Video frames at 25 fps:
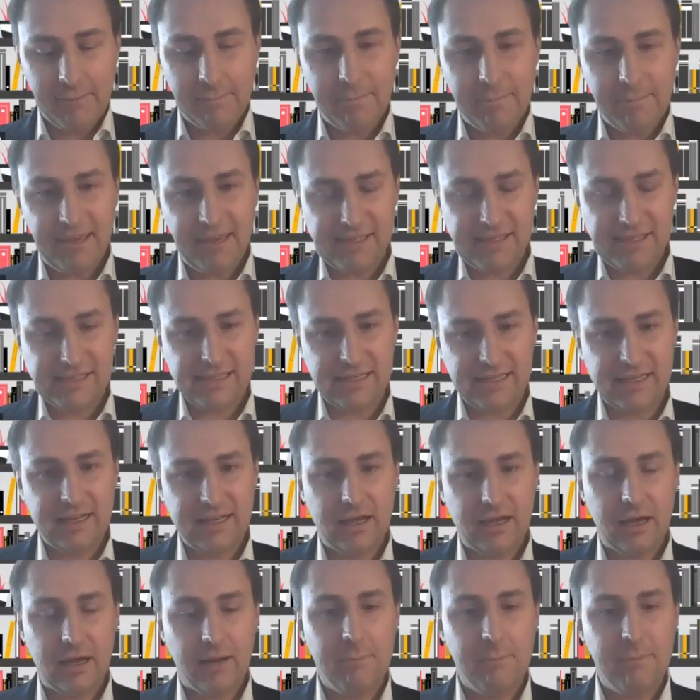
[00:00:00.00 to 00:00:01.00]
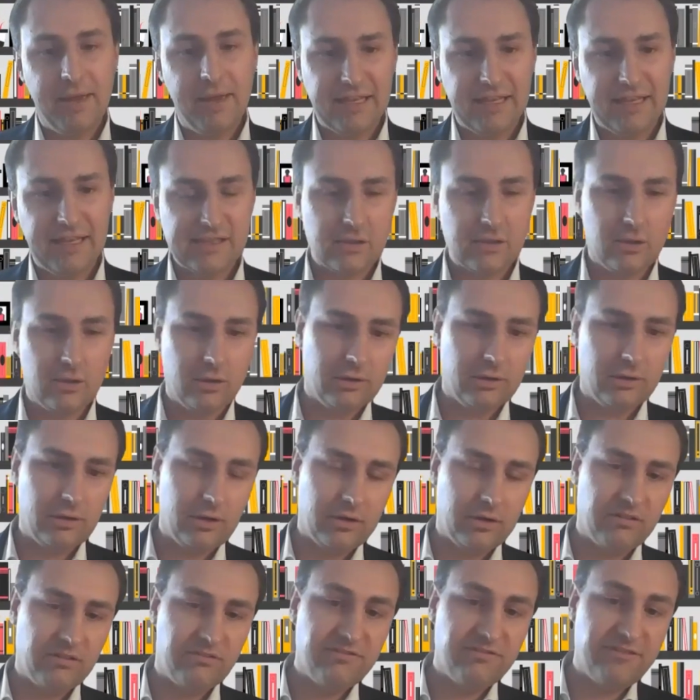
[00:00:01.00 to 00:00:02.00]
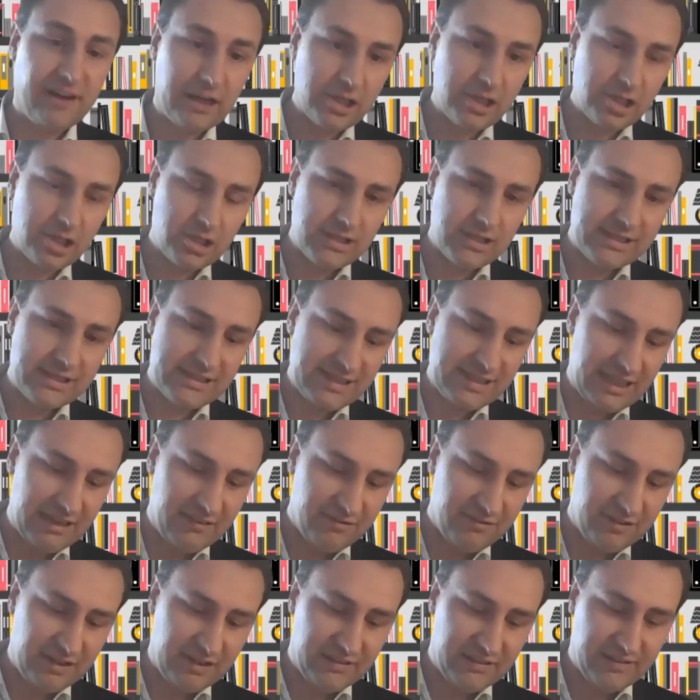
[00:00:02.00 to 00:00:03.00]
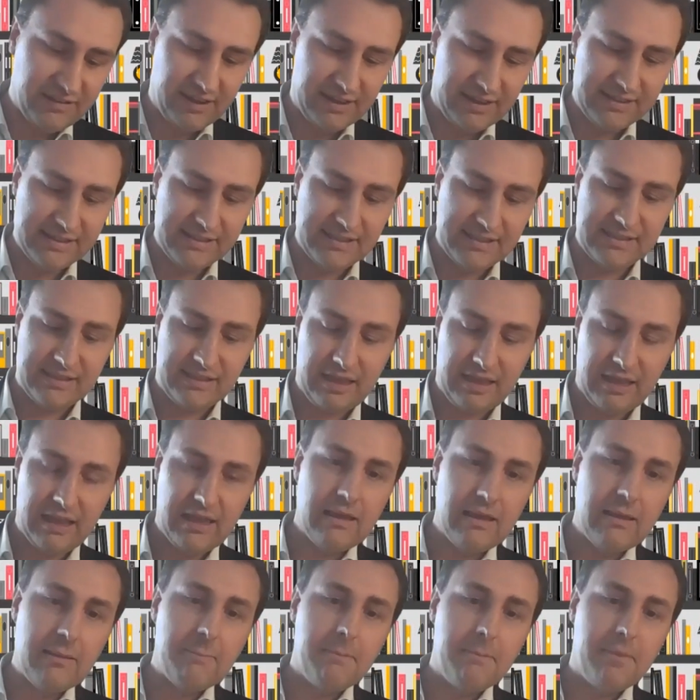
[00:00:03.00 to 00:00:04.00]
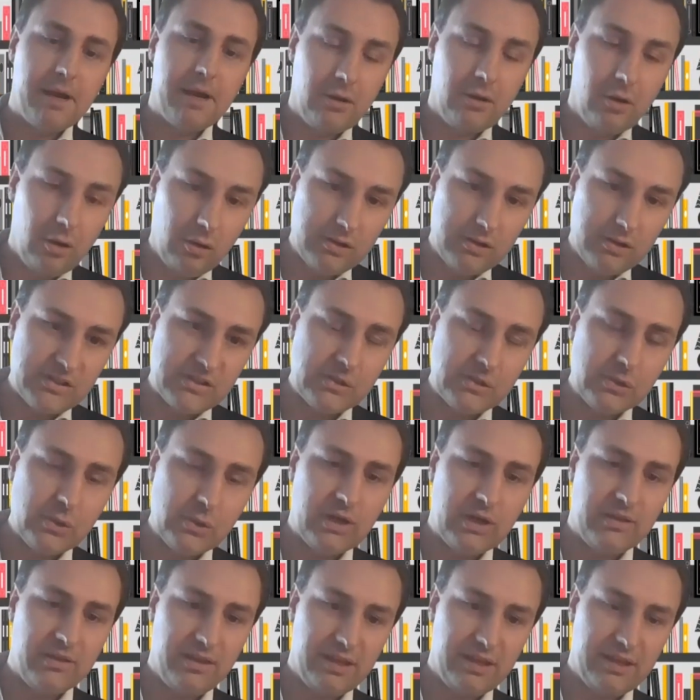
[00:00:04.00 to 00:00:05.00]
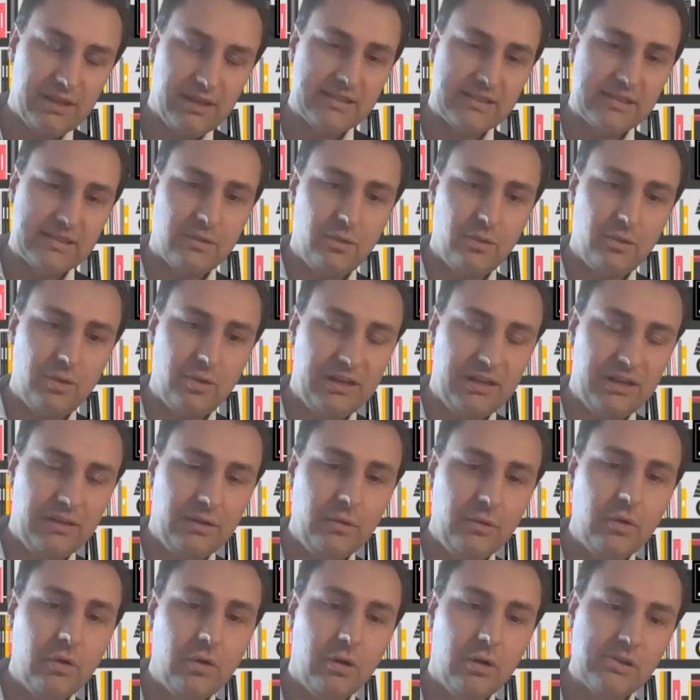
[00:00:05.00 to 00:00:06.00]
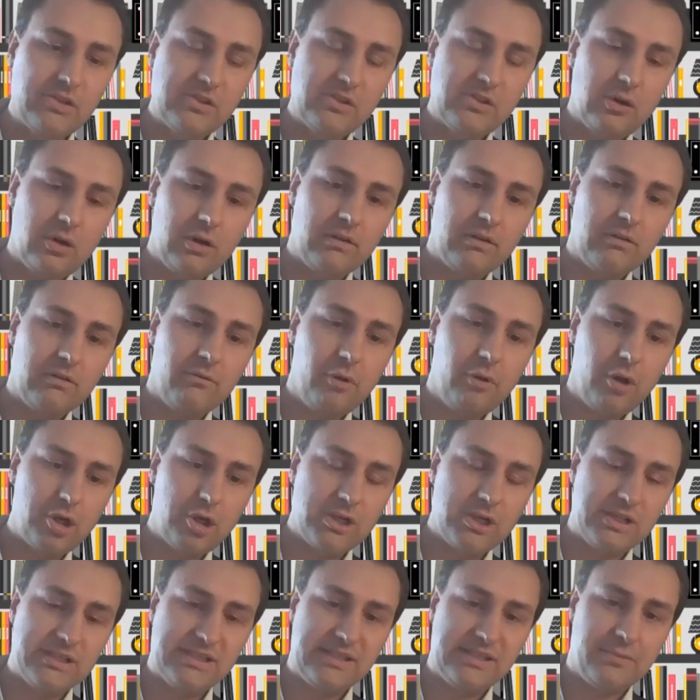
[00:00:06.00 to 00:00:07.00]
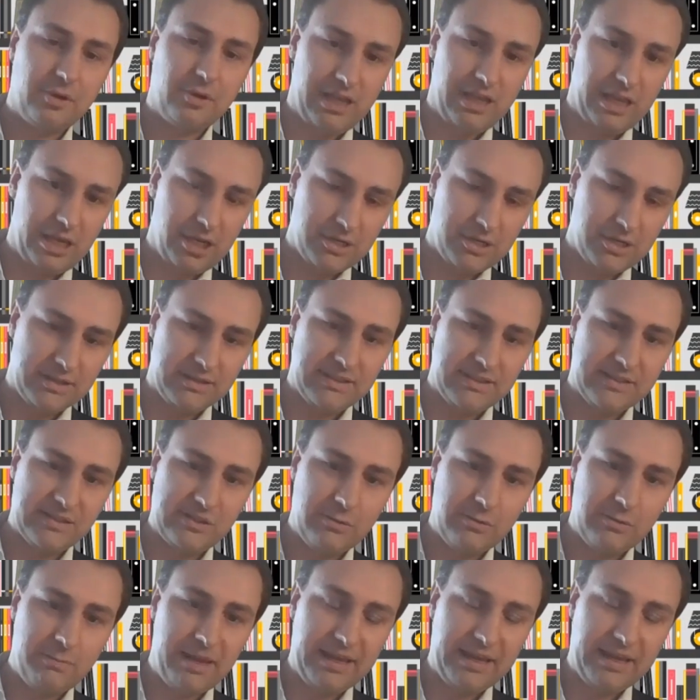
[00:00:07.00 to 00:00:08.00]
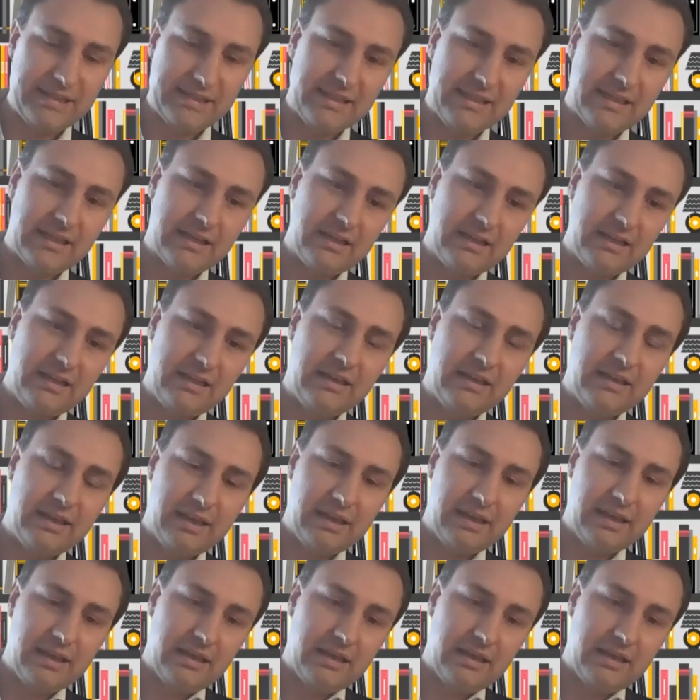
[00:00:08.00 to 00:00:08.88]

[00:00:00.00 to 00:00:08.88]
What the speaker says: basically are based on functional safety tests, but also, and that is really new, also on virtual simulations. So basically,